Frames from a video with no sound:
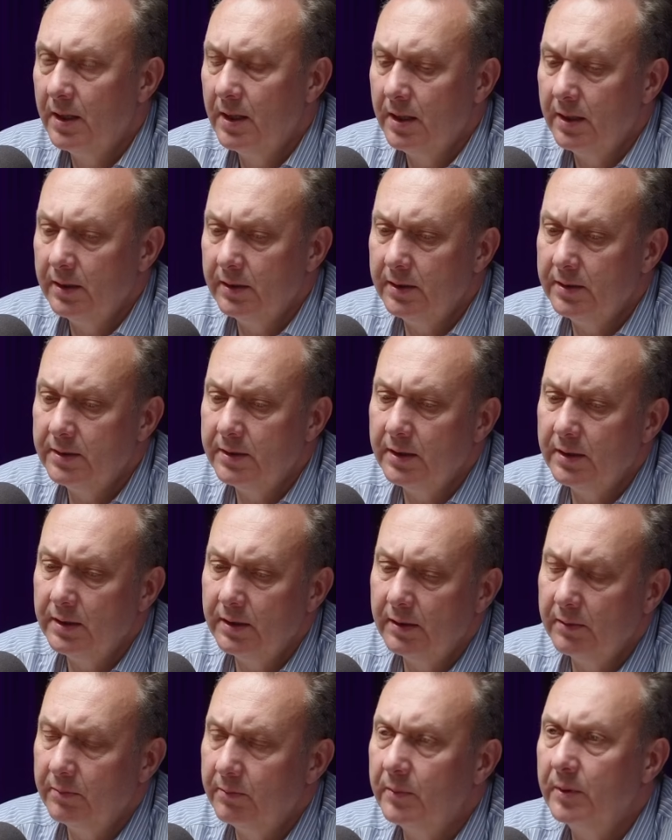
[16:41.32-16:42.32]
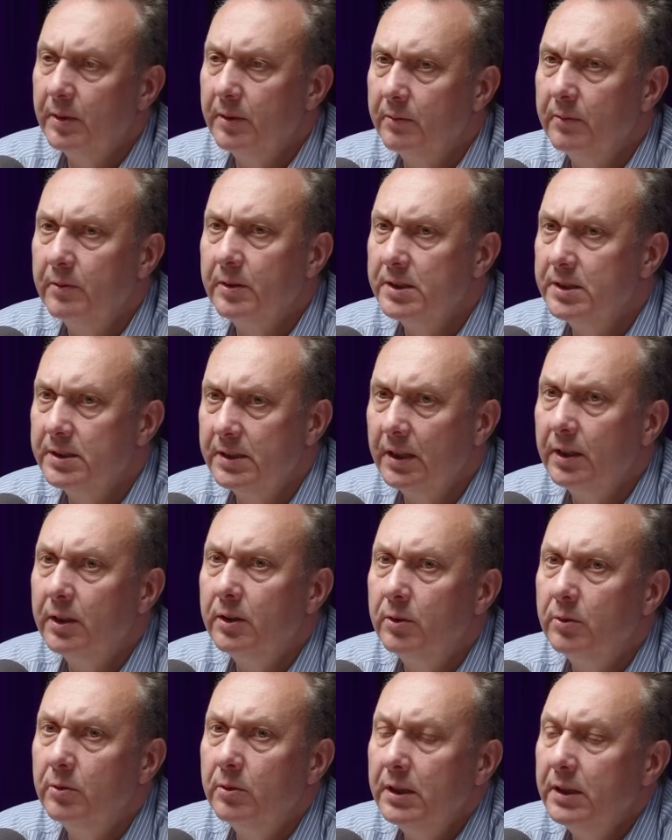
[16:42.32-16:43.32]
This
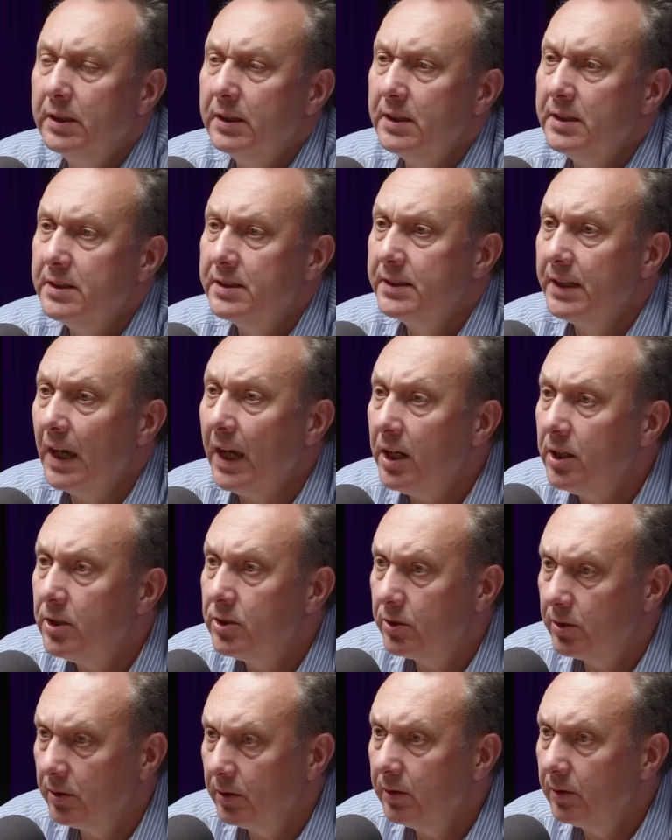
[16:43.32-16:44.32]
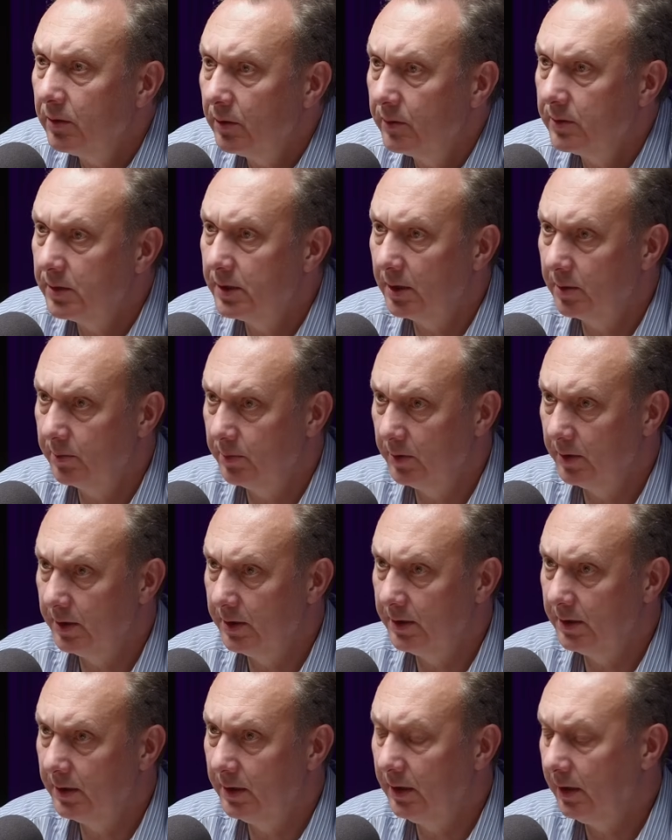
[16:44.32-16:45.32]
securitization of drug
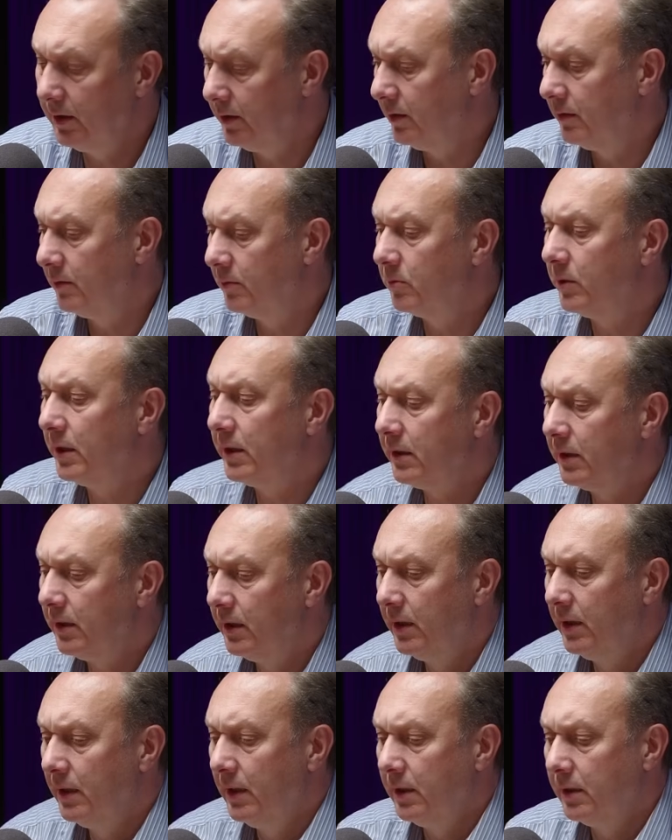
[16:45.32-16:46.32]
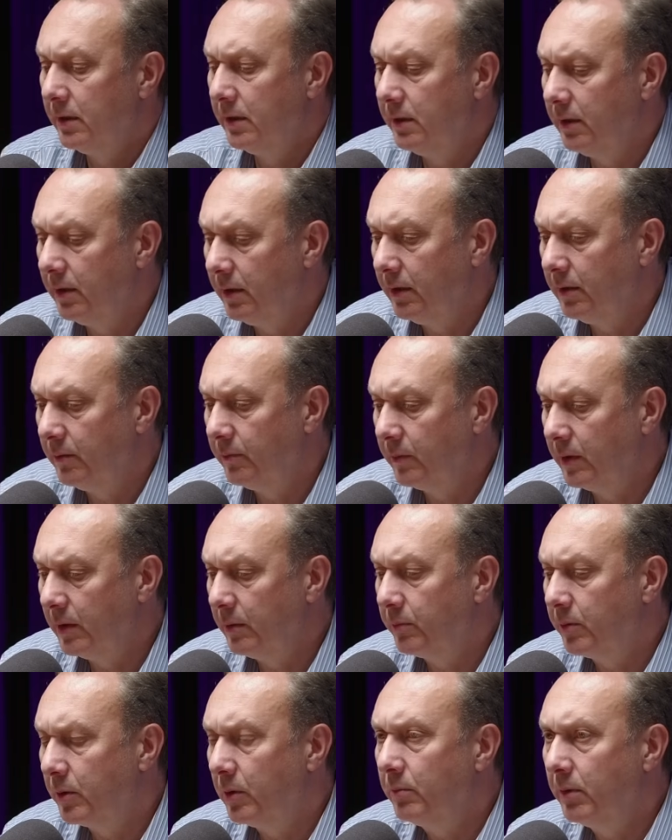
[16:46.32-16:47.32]
policy, when
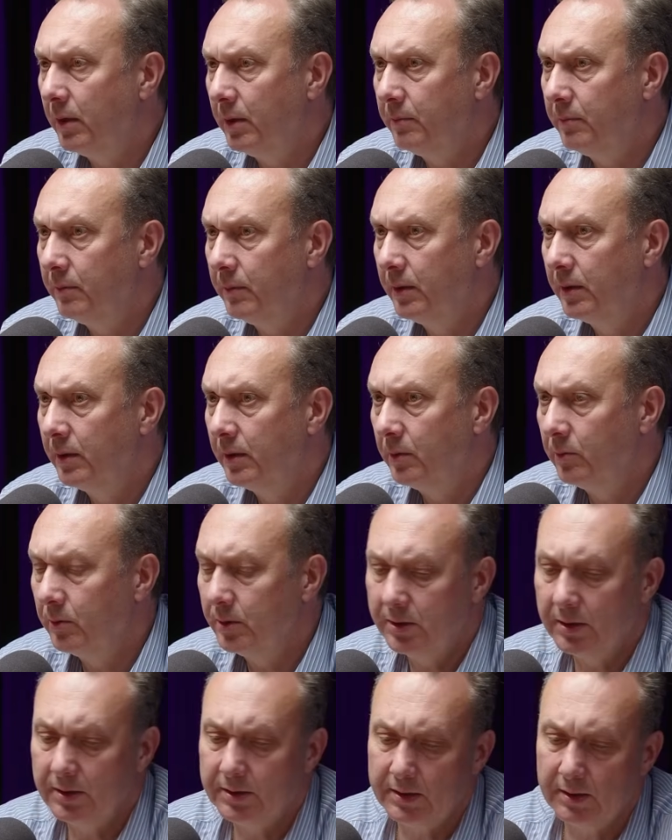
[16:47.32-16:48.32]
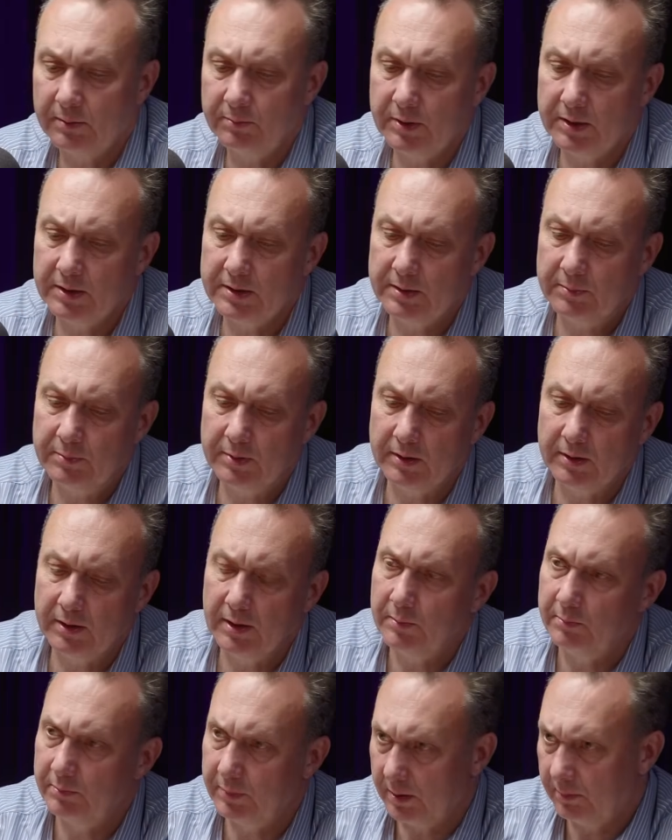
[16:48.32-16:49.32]
the problem, which is in principle
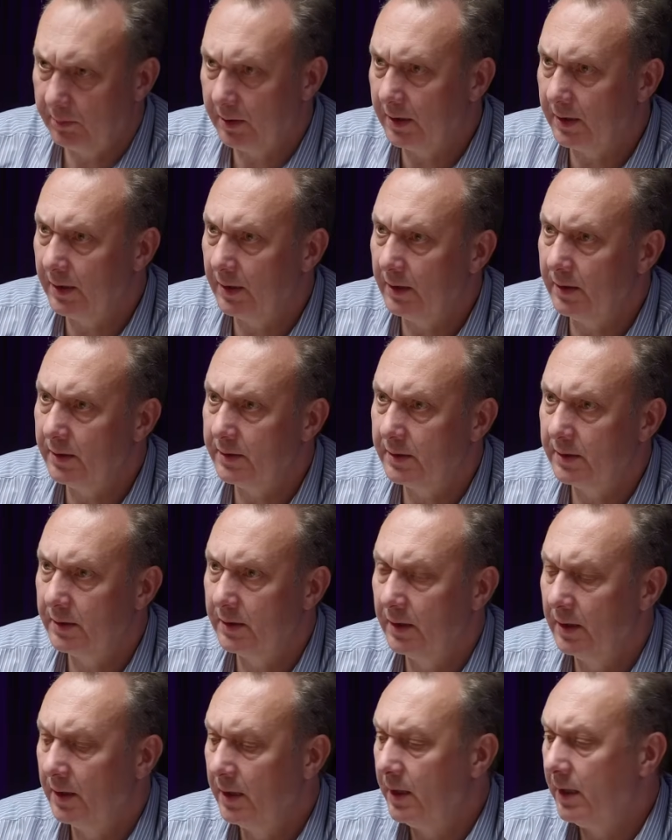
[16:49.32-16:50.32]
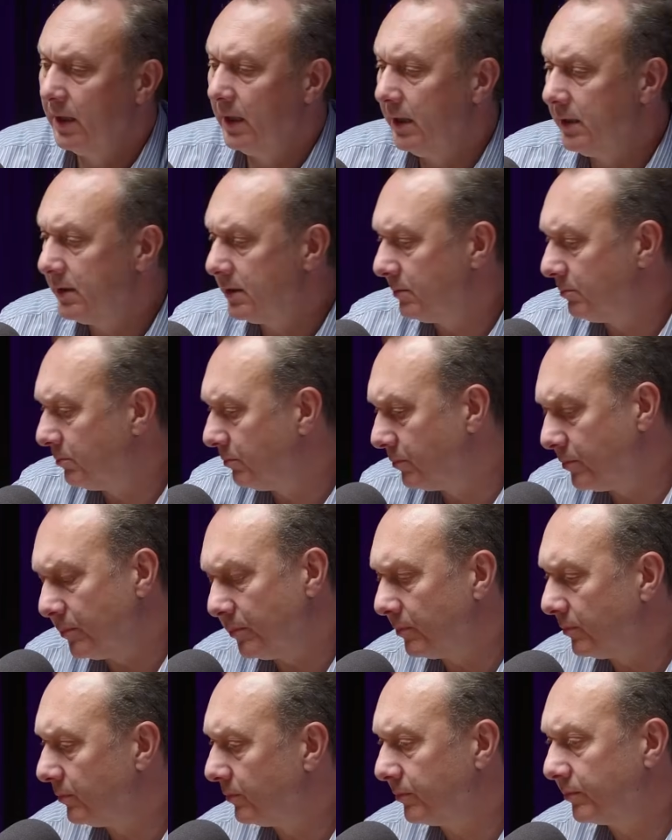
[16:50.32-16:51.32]
public health, is
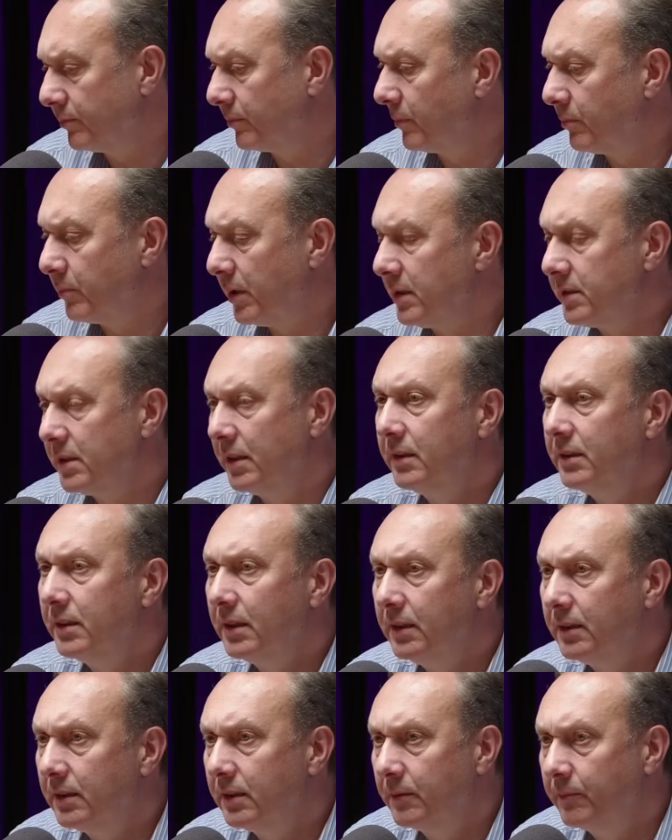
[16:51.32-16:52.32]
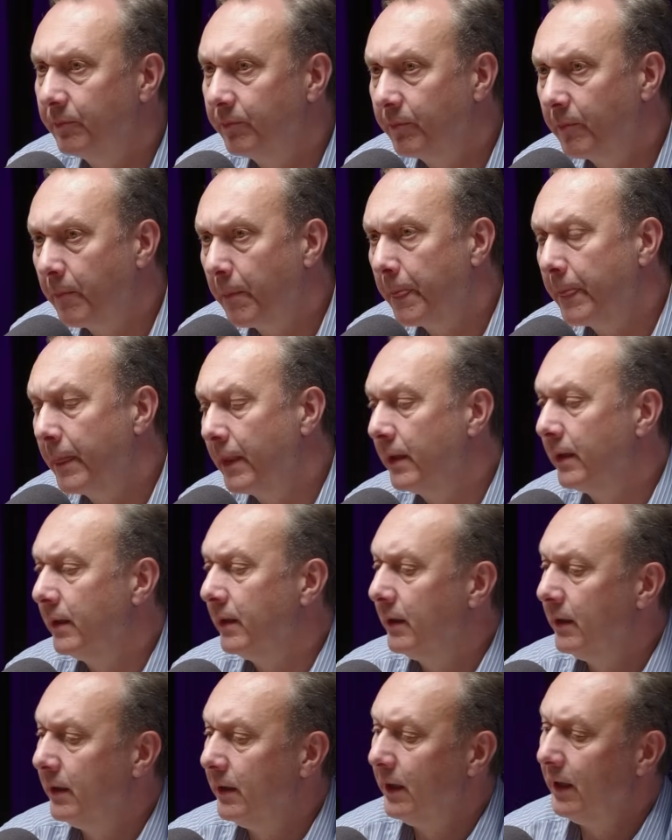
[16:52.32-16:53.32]
presented
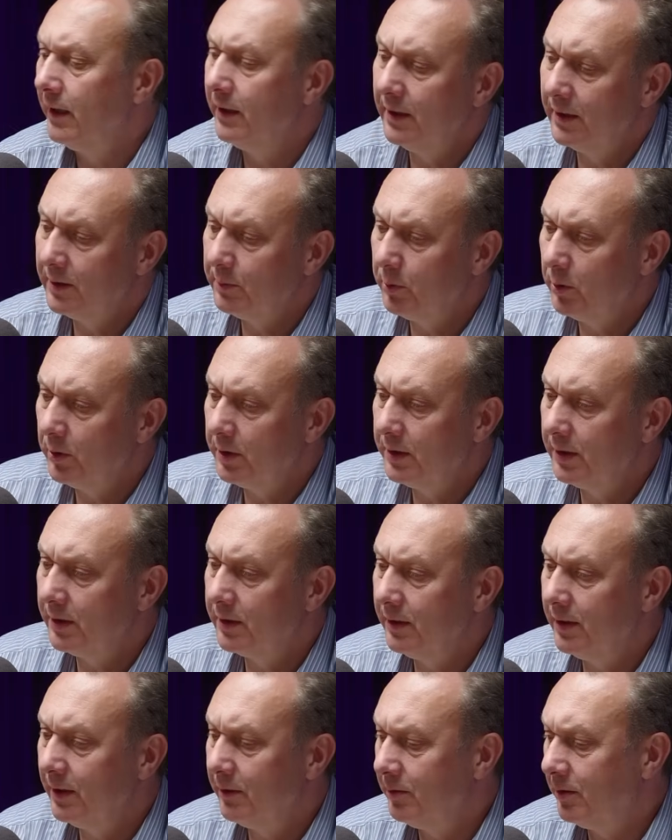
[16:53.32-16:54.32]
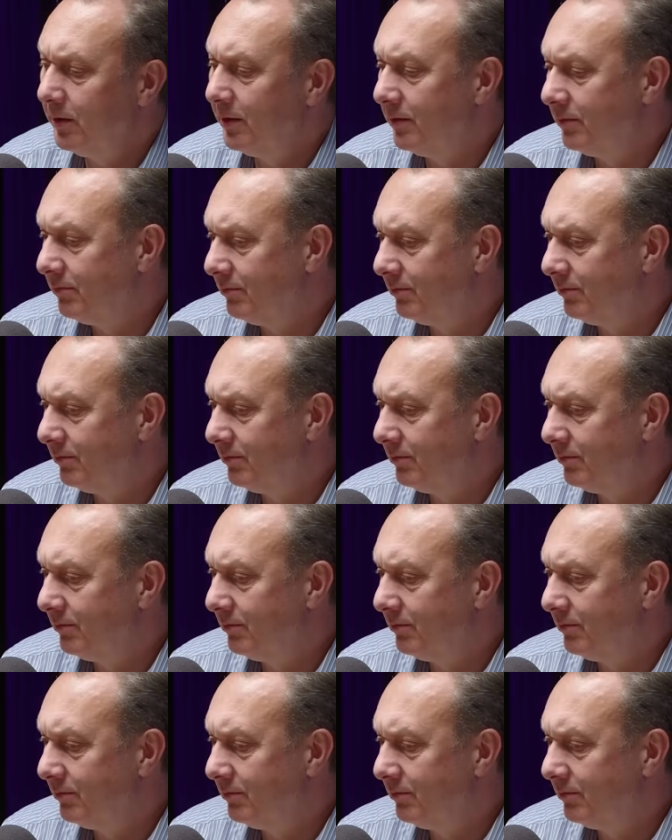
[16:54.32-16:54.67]
and at political level